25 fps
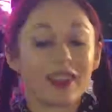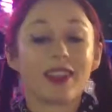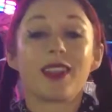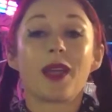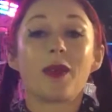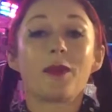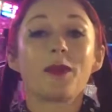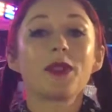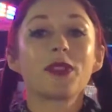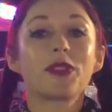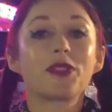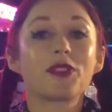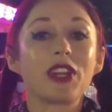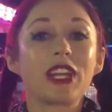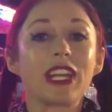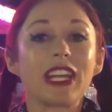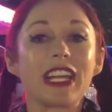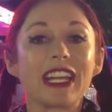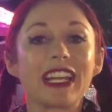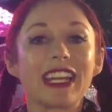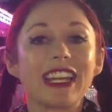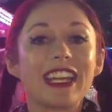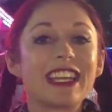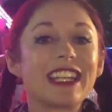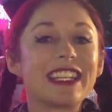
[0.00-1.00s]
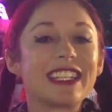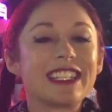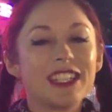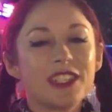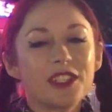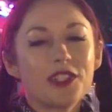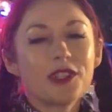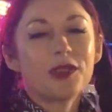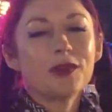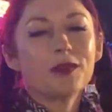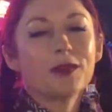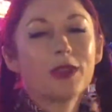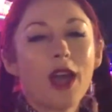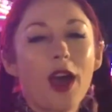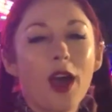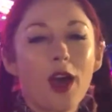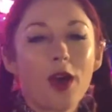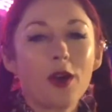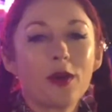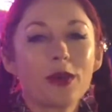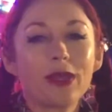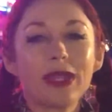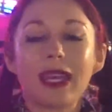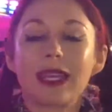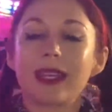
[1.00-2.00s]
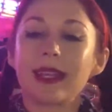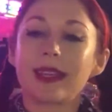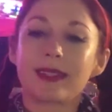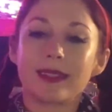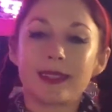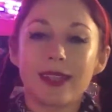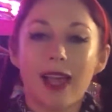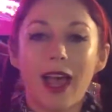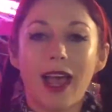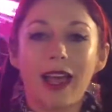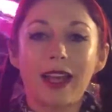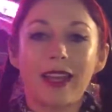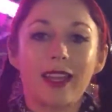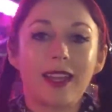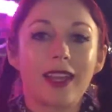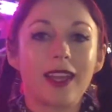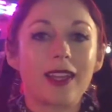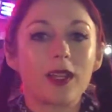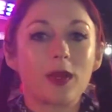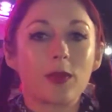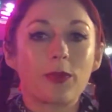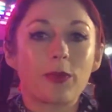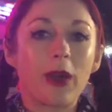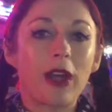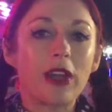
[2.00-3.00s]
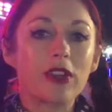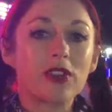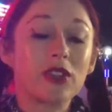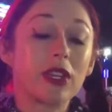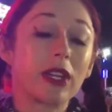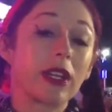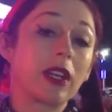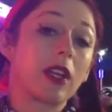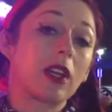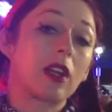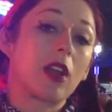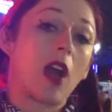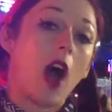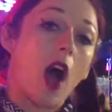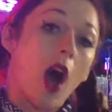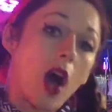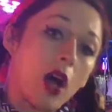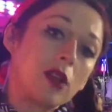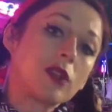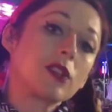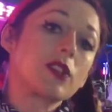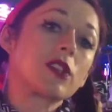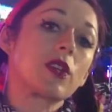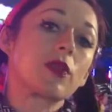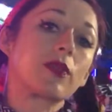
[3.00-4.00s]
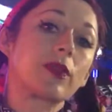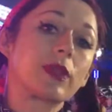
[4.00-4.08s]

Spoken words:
Number 3, did you know that anxiety and depression can also